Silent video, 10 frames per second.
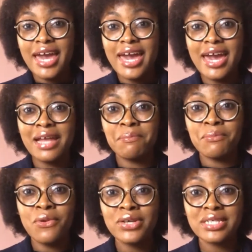and
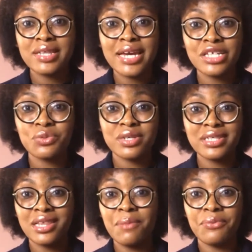mostly it was
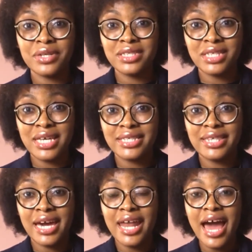celebrities
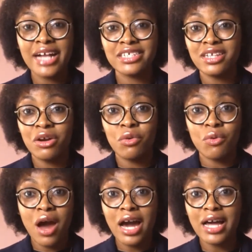that actually
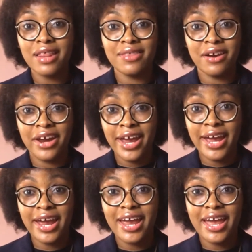rock their
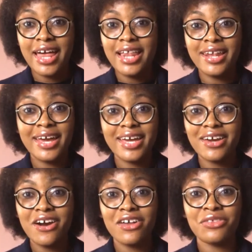hair, like
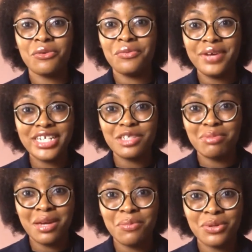the rich
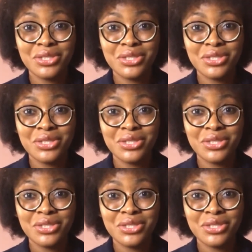people.